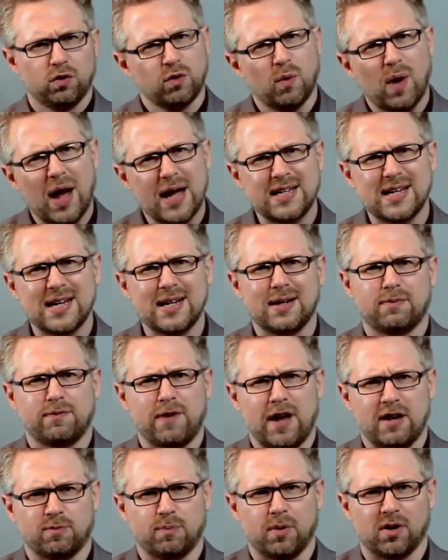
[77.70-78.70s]
So why did
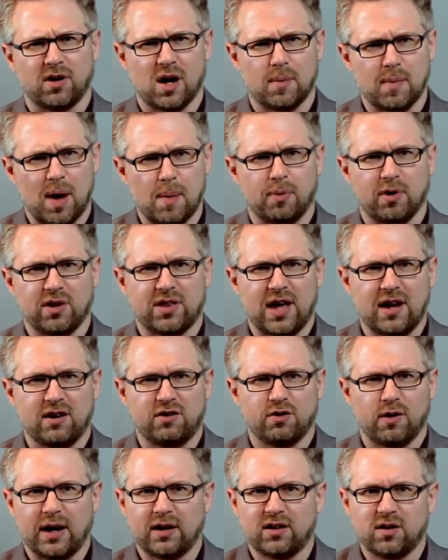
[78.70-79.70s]
Facebook come up with
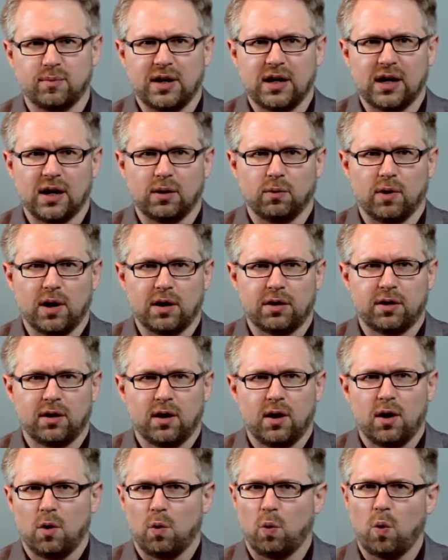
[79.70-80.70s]
EdgeRank to begin with?
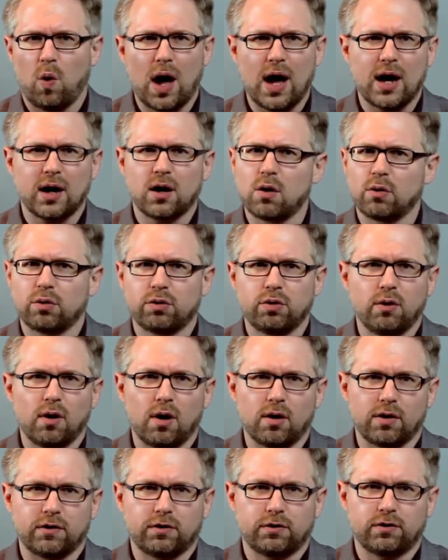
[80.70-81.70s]
Why go through
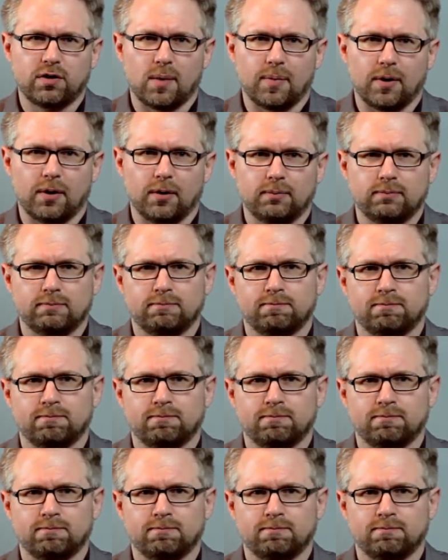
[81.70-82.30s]
all this trouble?